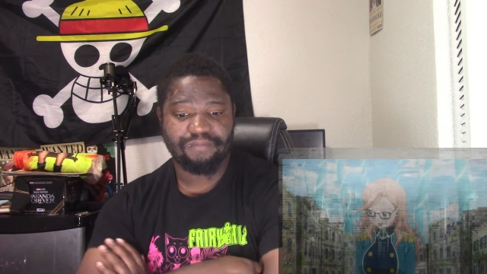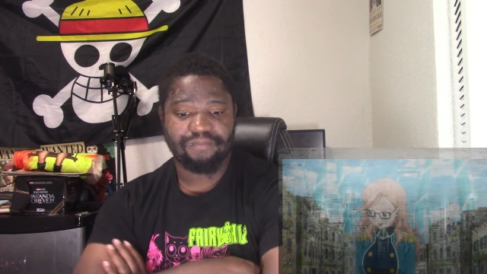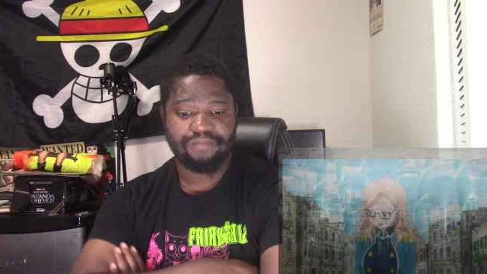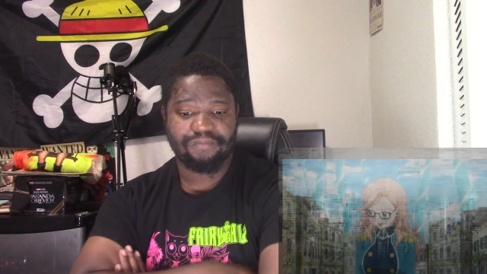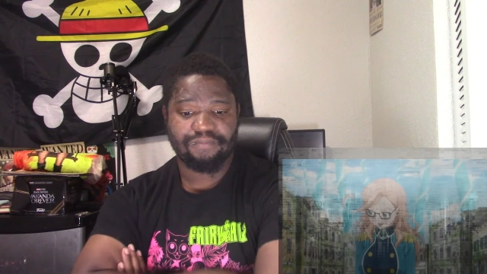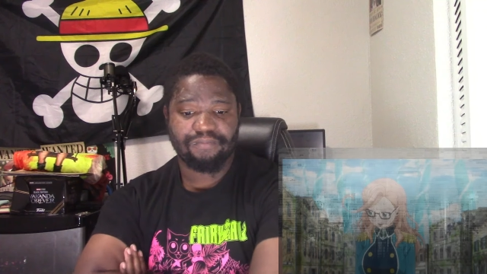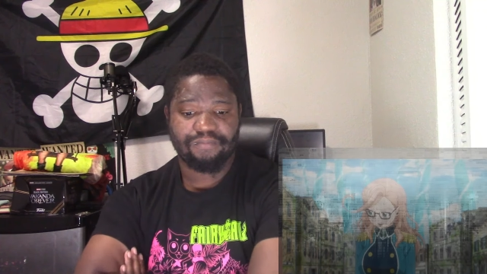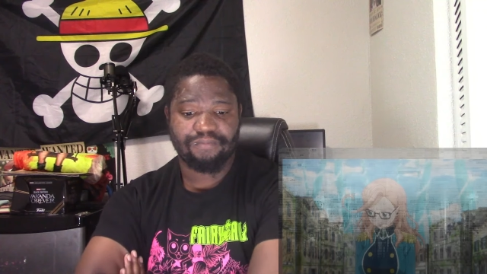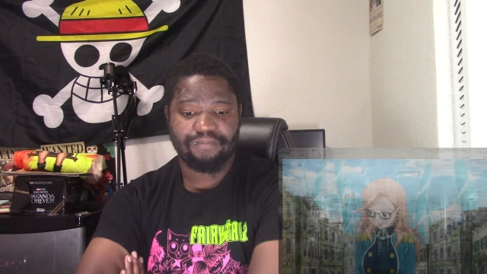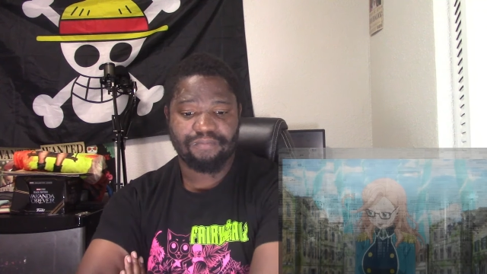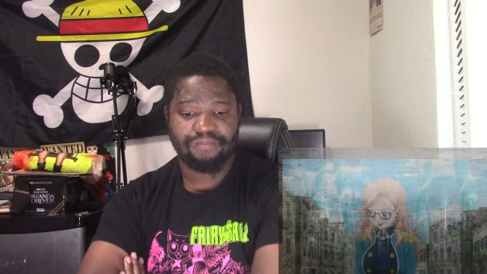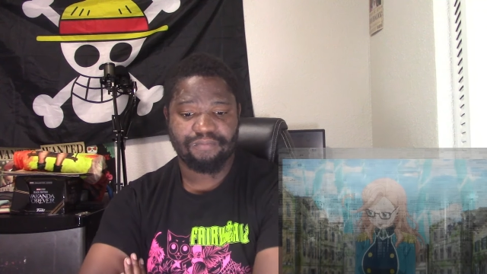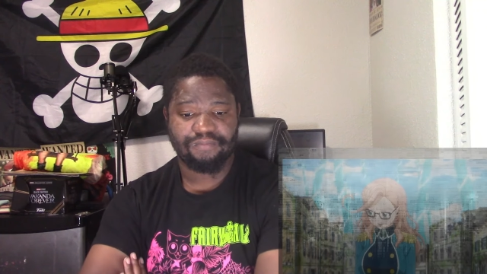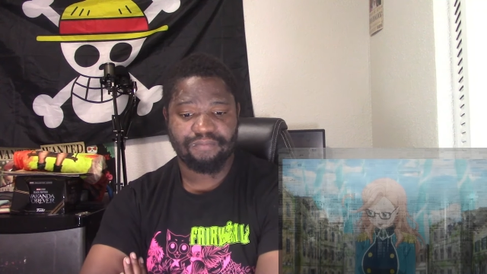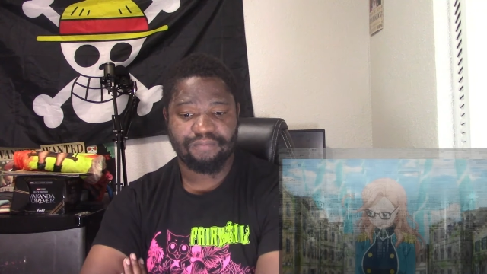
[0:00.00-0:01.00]
I
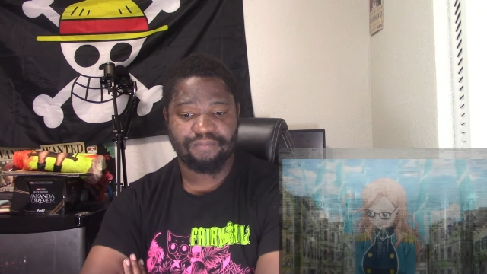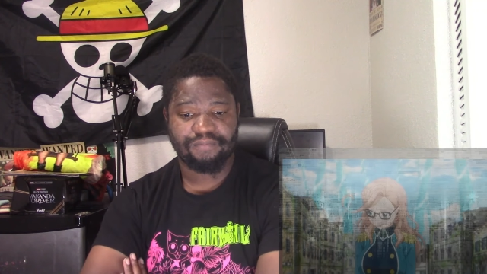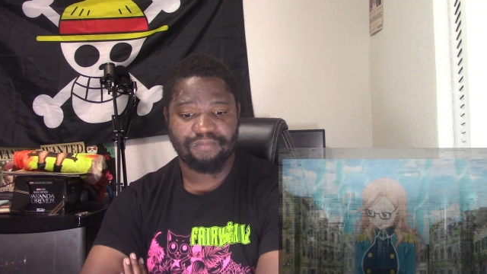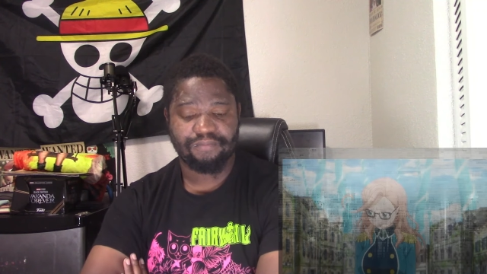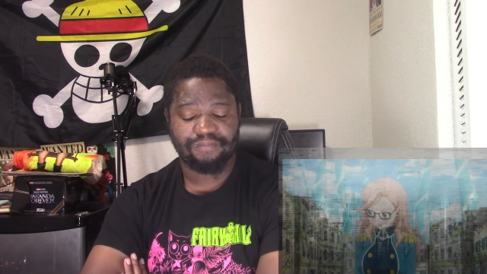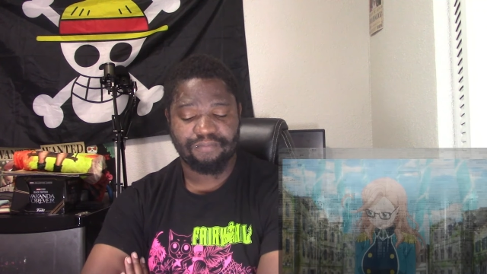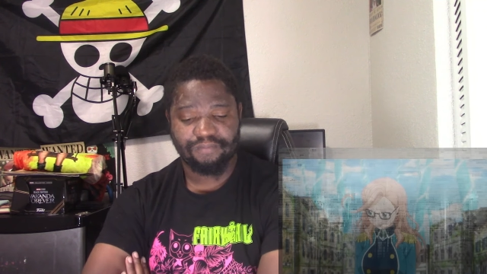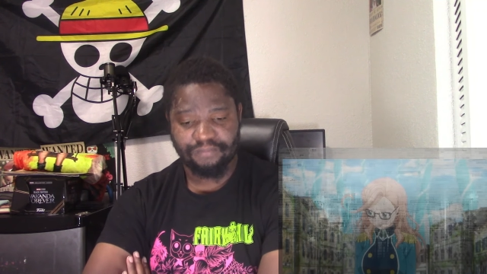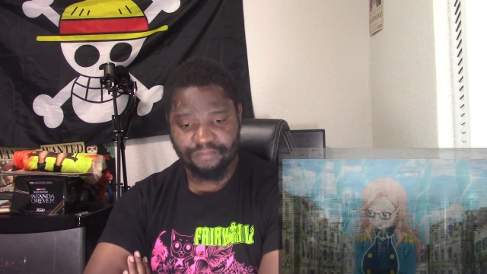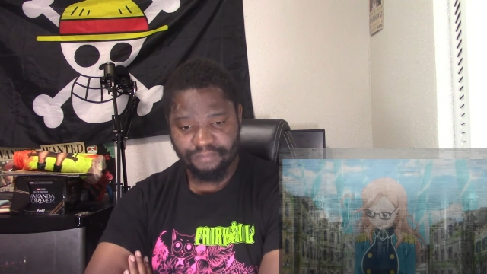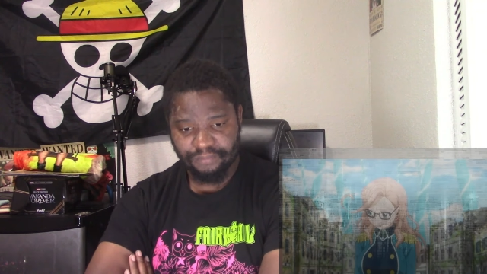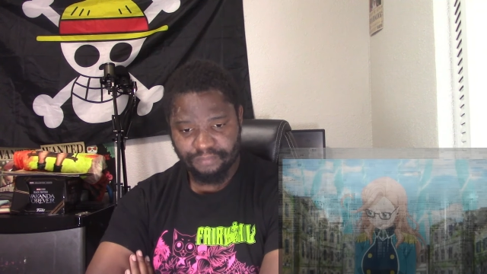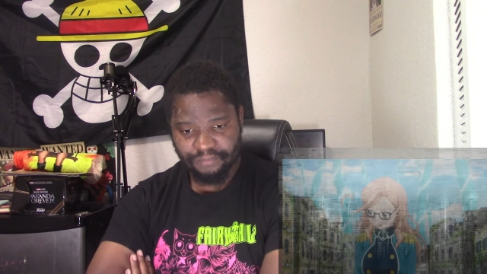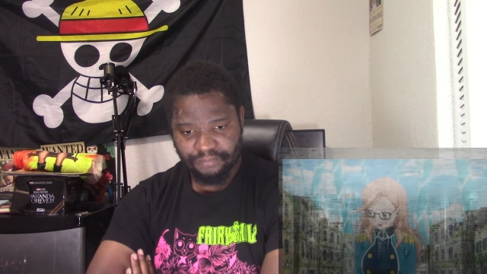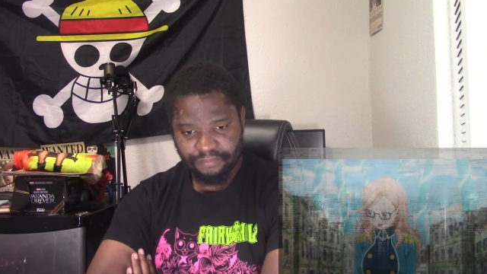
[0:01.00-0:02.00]
miscalculated.
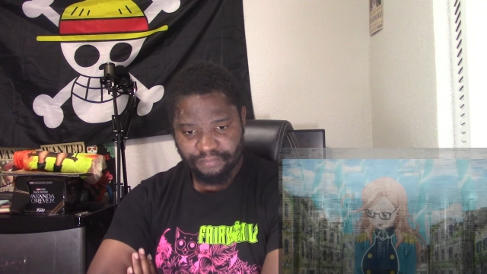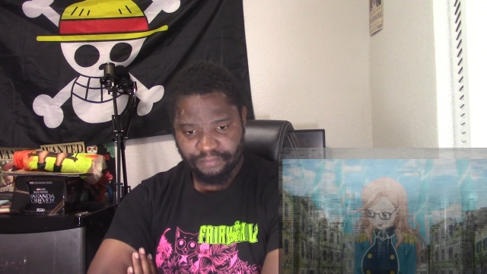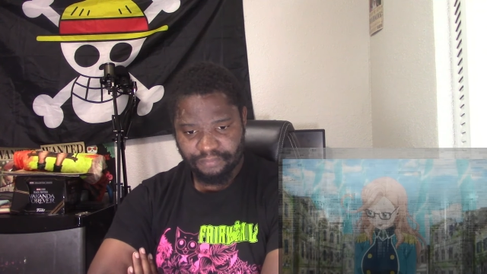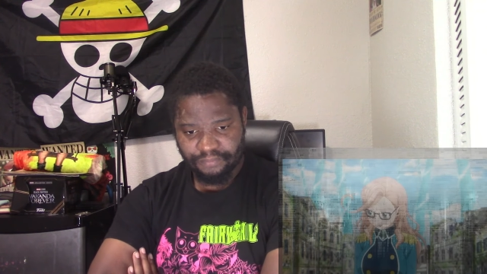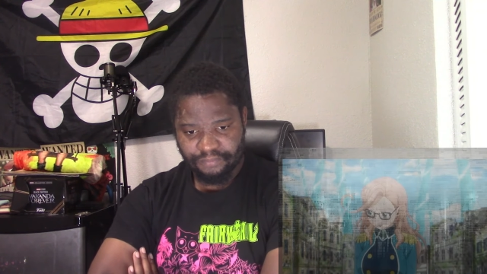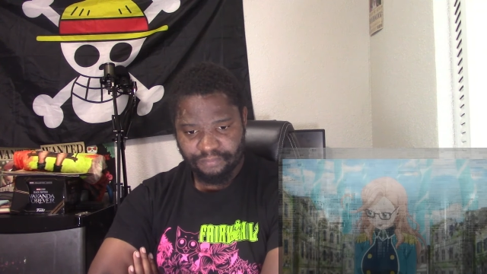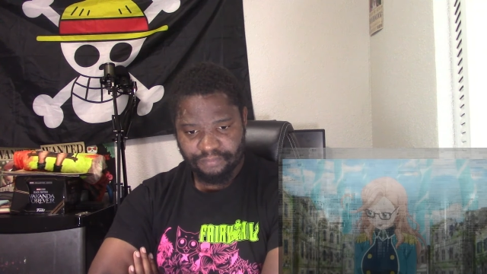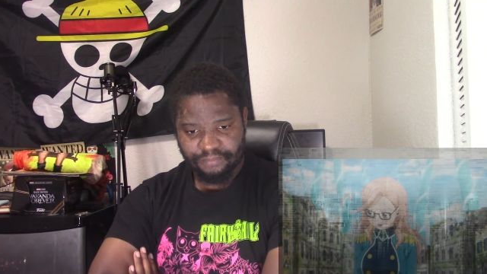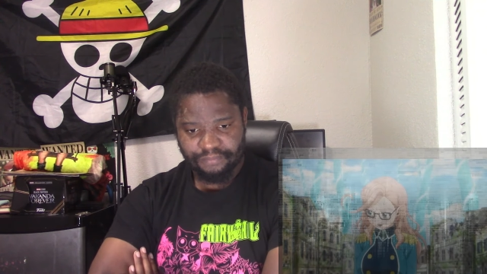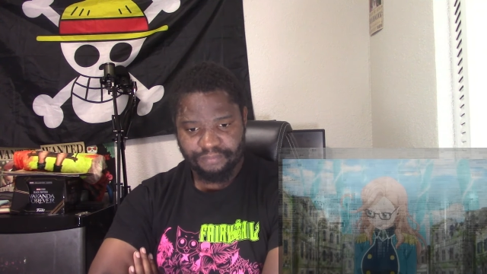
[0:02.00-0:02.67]
I didn't know